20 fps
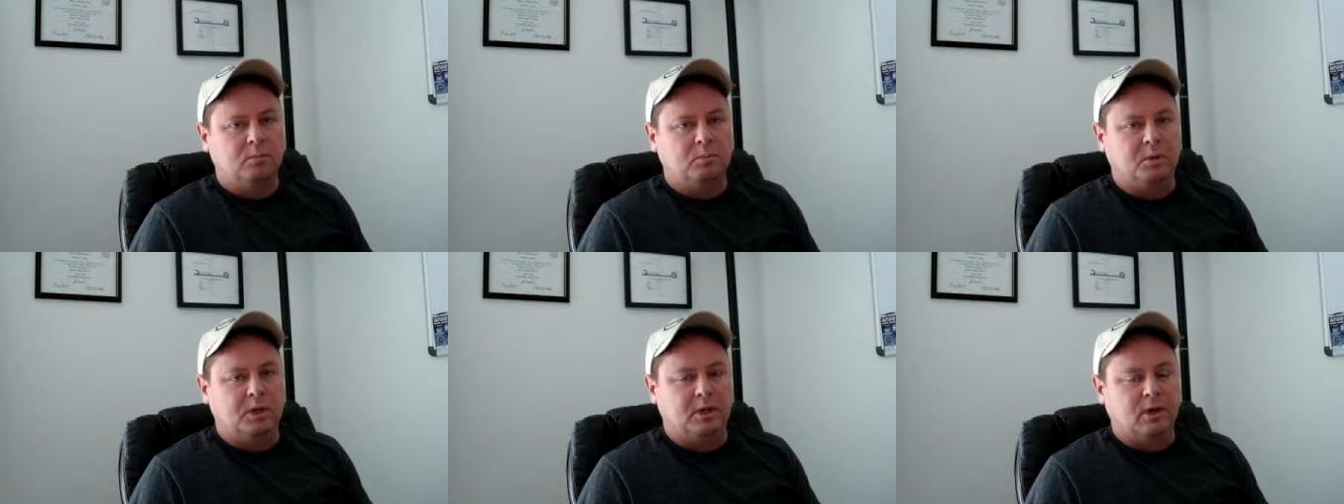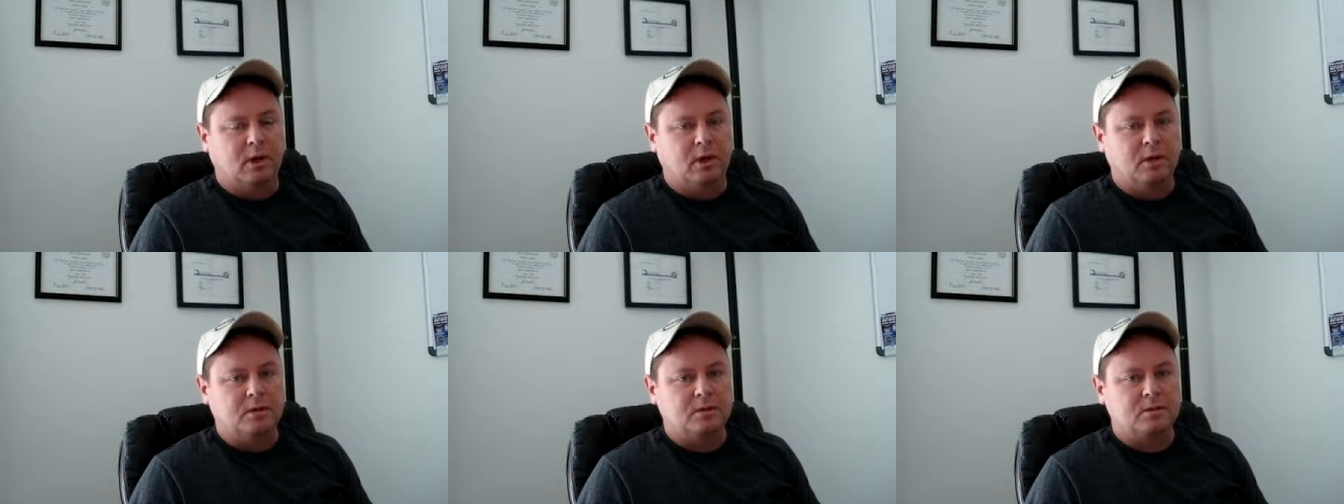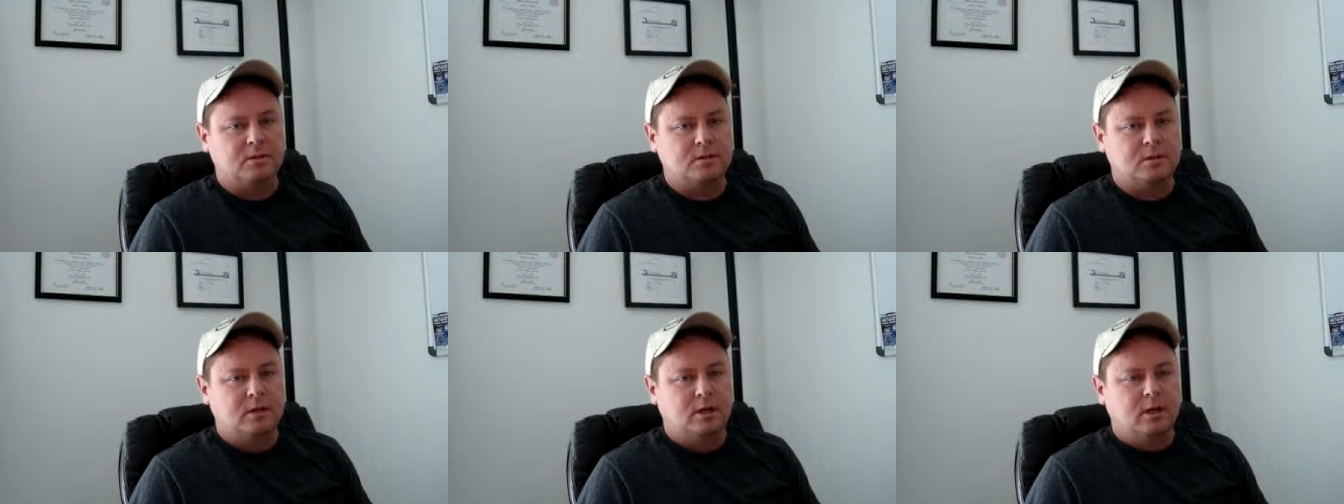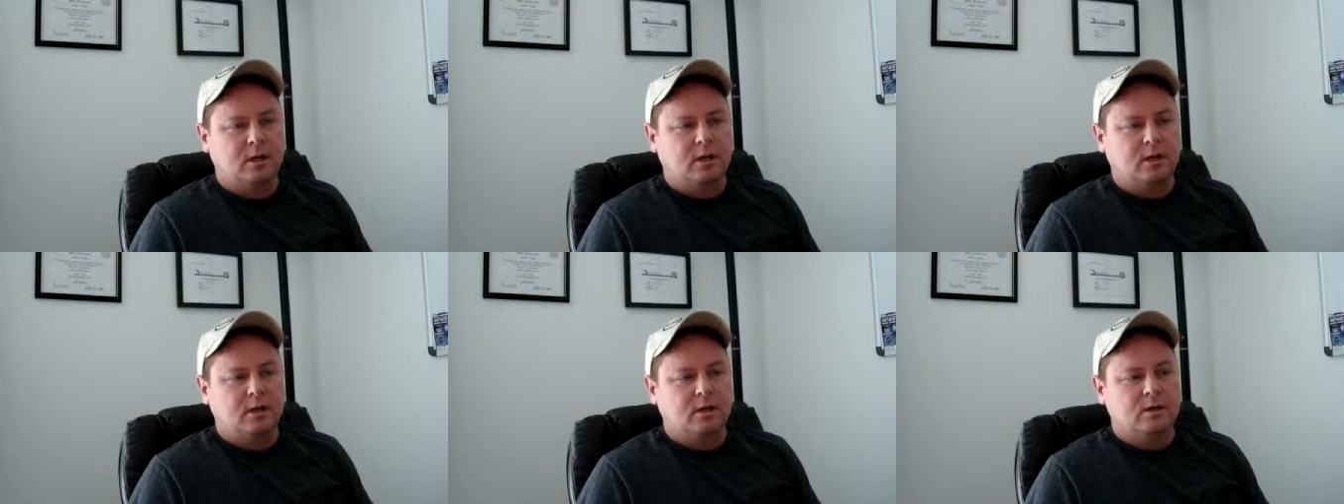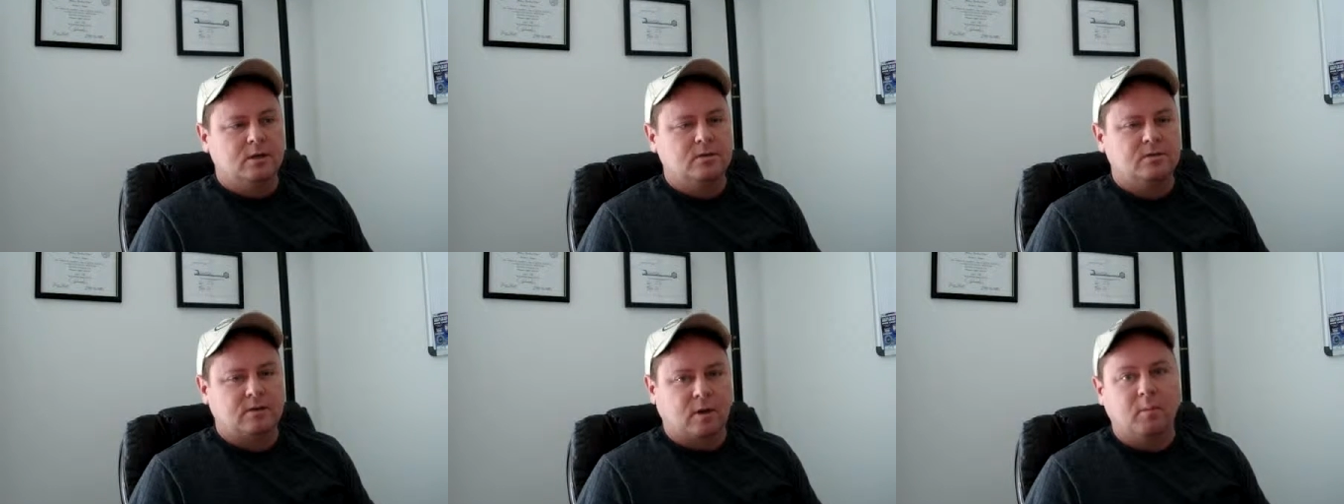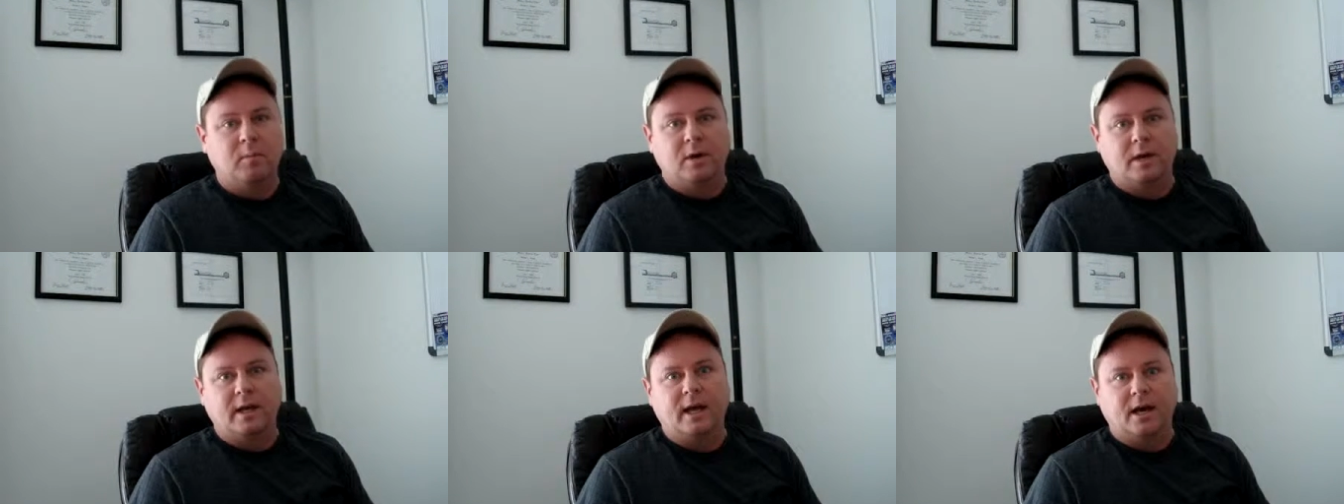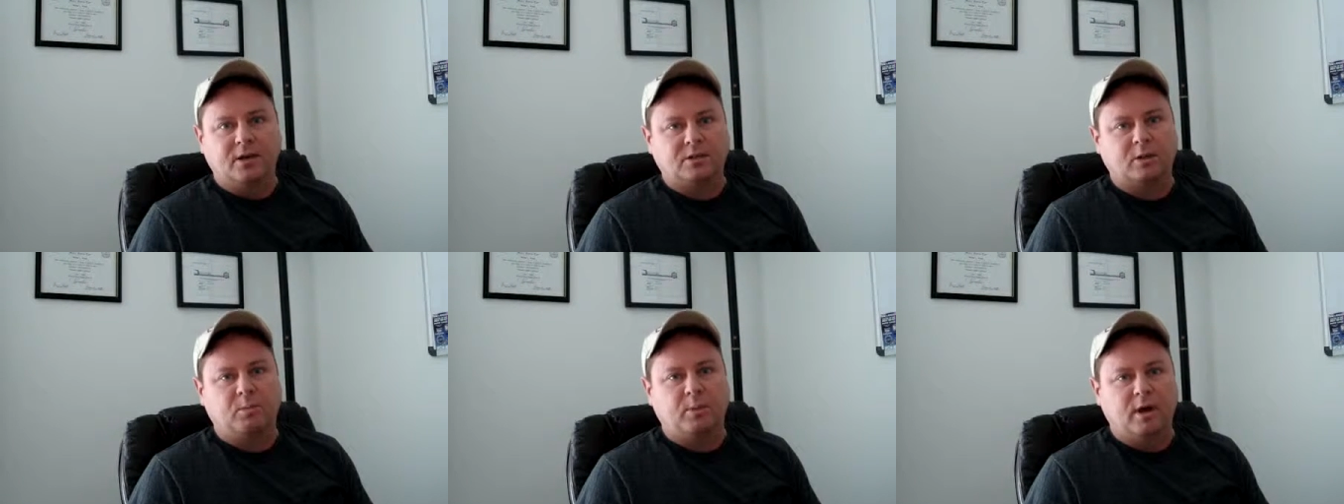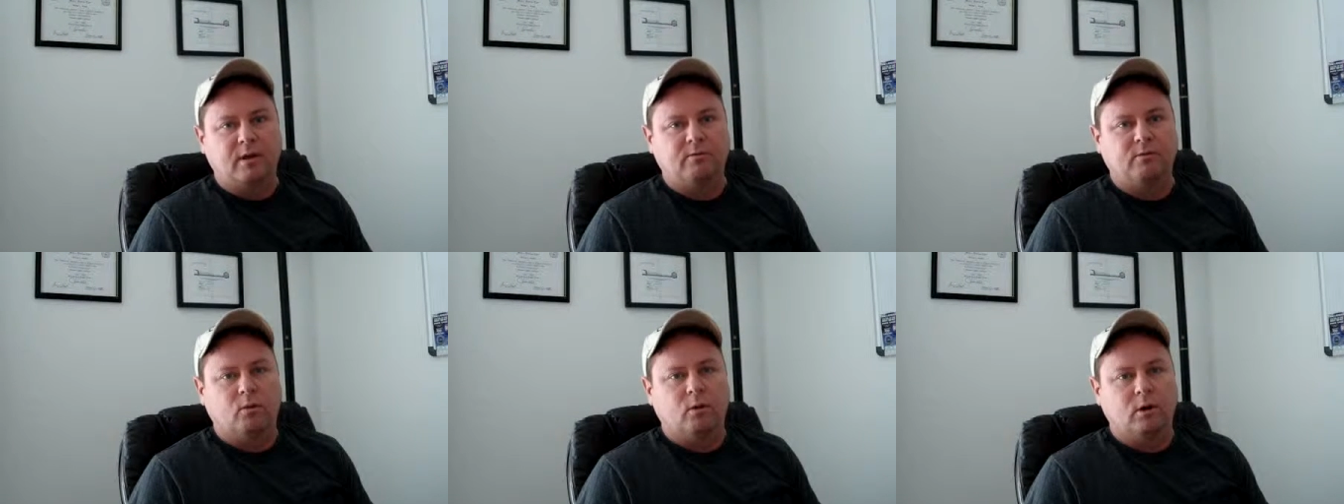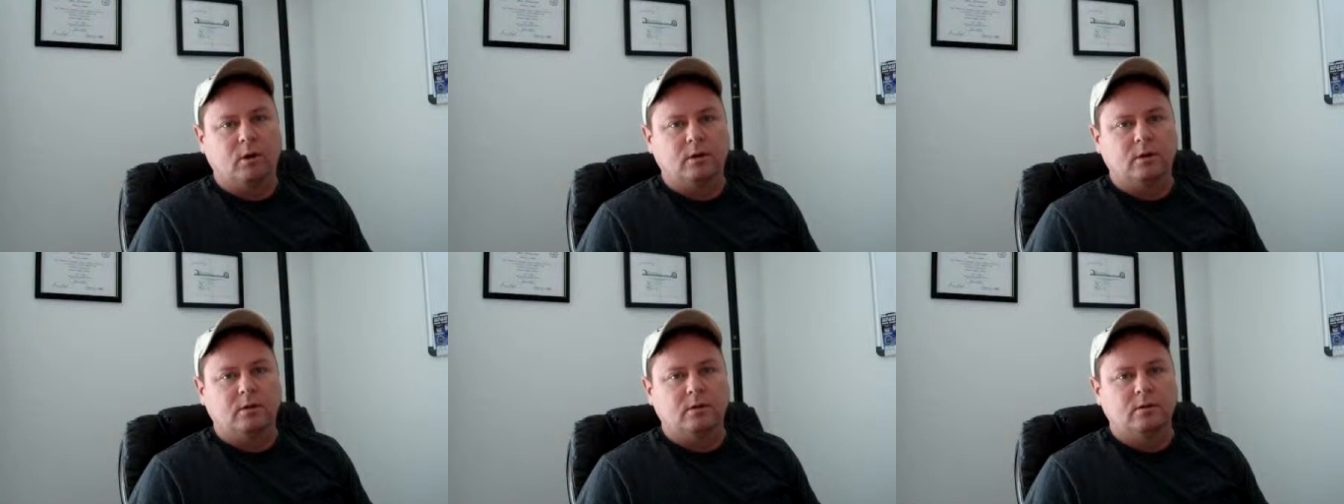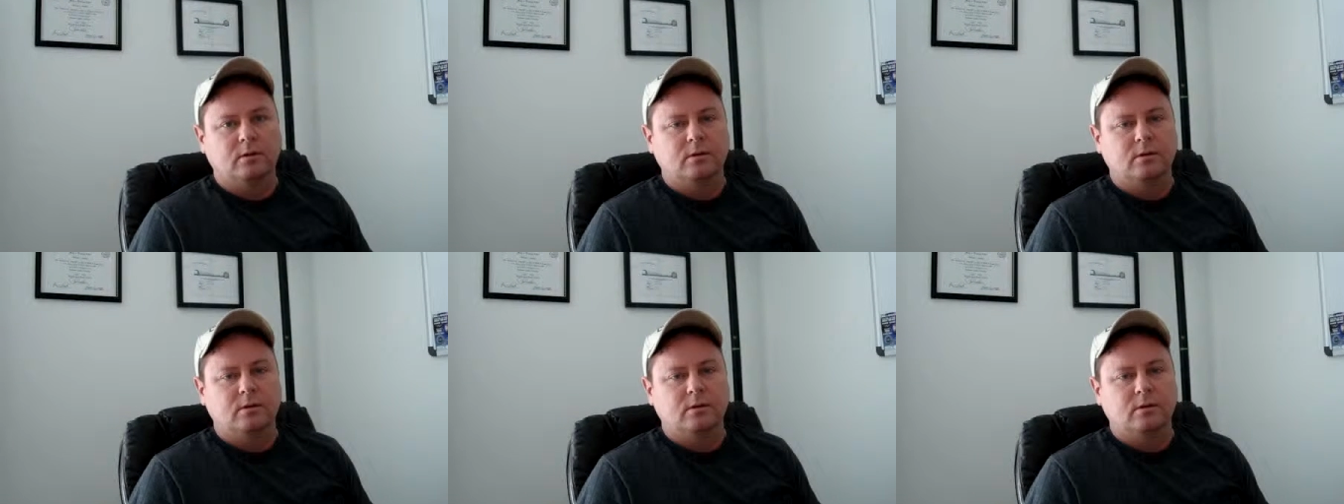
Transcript: because somebody has to pay for it.